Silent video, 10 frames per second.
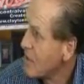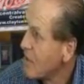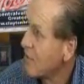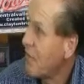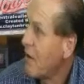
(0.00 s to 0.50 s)

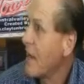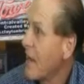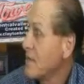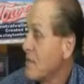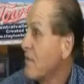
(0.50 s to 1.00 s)
Still farming
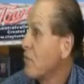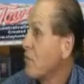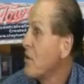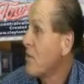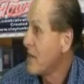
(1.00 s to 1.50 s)
as of
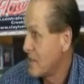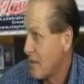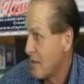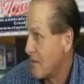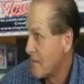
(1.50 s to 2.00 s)
3 weeks
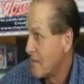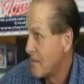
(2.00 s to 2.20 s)
ago.